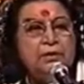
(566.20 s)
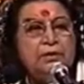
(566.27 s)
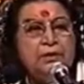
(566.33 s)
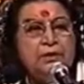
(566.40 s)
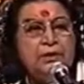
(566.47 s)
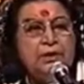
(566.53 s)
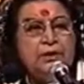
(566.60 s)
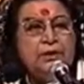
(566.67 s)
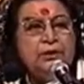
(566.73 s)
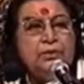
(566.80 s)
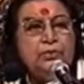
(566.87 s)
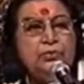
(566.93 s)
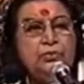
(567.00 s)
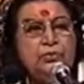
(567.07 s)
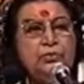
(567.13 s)
These are the
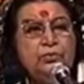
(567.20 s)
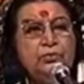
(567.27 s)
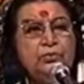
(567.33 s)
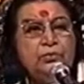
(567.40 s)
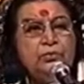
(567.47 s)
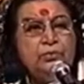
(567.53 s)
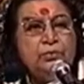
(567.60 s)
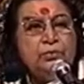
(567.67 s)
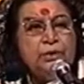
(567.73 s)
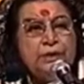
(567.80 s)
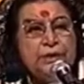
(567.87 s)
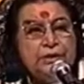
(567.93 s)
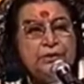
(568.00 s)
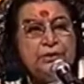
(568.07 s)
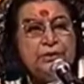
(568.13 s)
two
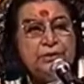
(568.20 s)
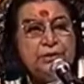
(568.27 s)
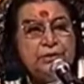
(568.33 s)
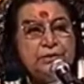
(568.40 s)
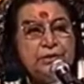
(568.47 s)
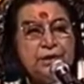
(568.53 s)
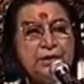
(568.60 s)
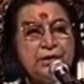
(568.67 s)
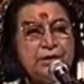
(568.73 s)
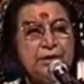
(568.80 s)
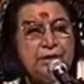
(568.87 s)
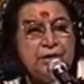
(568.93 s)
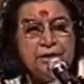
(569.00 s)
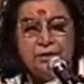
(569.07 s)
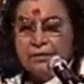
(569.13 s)
conditions I
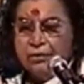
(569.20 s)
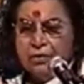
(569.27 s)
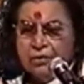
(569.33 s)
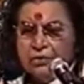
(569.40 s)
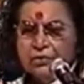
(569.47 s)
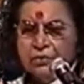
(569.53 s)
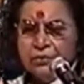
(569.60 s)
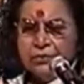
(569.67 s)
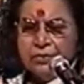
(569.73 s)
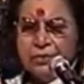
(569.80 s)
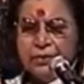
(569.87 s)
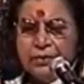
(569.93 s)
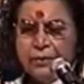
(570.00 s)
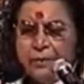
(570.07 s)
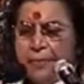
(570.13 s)
think are not so
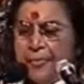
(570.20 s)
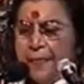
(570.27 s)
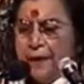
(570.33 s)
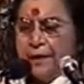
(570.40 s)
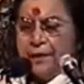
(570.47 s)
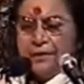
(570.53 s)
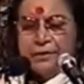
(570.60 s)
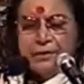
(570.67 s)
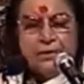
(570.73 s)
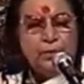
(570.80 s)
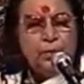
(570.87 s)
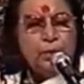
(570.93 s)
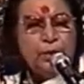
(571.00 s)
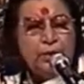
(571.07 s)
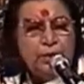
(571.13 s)
difficult.
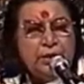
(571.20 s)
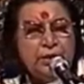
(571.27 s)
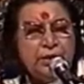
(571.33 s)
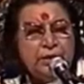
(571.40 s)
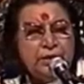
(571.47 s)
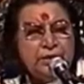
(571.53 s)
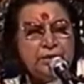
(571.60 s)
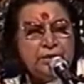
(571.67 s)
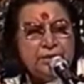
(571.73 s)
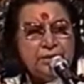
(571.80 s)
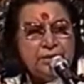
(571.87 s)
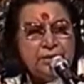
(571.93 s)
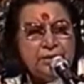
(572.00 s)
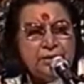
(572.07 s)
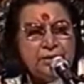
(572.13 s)
Third one is
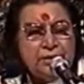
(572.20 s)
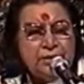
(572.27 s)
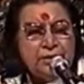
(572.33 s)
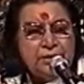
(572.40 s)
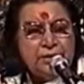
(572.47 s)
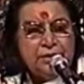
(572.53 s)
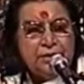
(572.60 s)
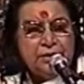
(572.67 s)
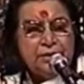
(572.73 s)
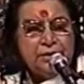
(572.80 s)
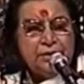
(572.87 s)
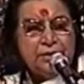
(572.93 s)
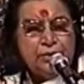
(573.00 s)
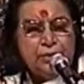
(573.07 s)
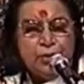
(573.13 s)

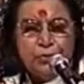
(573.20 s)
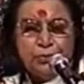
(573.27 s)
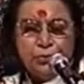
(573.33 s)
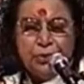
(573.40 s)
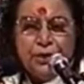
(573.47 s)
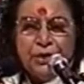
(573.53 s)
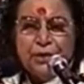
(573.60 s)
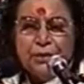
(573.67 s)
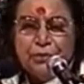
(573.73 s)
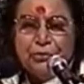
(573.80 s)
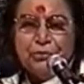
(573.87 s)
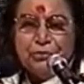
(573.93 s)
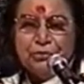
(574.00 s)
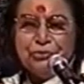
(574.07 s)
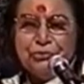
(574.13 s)
you have to take out
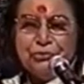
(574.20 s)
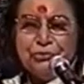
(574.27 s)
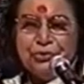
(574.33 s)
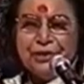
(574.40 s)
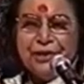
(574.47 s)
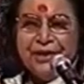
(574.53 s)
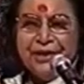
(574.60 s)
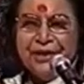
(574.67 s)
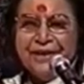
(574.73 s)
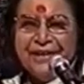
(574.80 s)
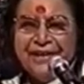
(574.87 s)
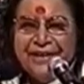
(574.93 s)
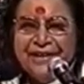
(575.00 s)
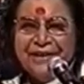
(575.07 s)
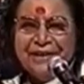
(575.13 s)
your shoes.
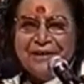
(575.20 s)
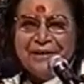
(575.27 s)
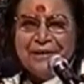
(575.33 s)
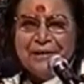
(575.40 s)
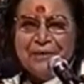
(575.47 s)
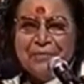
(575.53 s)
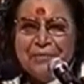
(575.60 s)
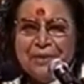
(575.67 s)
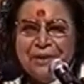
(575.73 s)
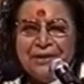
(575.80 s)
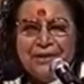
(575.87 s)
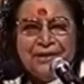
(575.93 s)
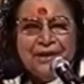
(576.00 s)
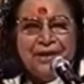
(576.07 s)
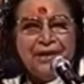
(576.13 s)

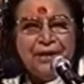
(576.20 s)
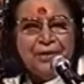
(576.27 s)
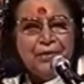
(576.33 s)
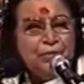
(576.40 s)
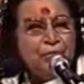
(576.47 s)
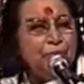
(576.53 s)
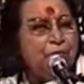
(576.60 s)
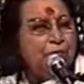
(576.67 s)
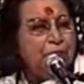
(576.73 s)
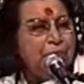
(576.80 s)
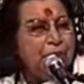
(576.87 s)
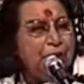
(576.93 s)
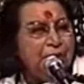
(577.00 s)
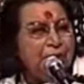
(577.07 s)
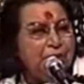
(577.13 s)
But I hope you don't
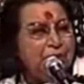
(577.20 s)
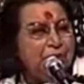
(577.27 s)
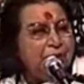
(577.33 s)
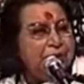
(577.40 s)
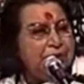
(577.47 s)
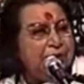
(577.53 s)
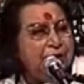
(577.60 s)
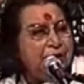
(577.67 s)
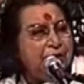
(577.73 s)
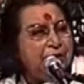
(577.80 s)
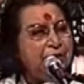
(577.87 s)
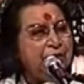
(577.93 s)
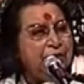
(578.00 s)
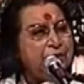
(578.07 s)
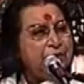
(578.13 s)
mind, because in
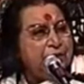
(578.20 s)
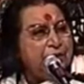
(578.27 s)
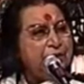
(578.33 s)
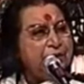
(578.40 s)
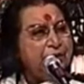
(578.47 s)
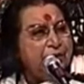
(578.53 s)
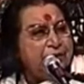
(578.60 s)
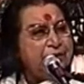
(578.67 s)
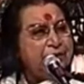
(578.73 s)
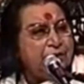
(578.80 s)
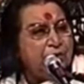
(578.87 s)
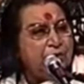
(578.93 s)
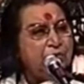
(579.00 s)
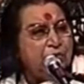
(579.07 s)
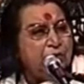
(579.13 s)
England, first time when I said
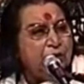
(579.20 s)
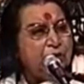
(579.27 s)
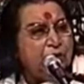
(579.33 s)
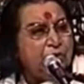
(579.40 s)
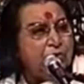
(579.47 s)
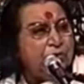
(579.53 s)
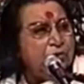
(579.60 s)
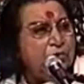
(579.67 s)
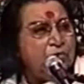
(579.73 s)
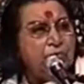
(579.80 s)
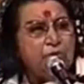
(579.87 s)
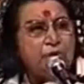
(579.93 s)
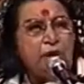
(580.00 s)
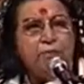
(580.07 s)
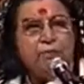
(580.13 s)
you have to take out your
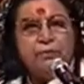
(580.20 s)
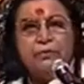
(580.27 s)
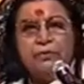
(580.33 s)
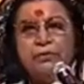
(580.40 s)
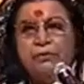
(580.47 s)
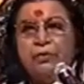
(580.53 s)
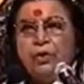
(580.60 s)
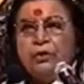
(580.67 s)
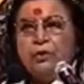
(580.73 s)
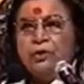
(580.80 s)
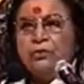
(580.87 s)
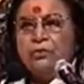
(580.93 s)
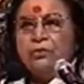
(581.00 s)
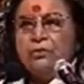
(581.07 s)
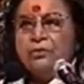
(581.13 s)
shoes, half of them walked out.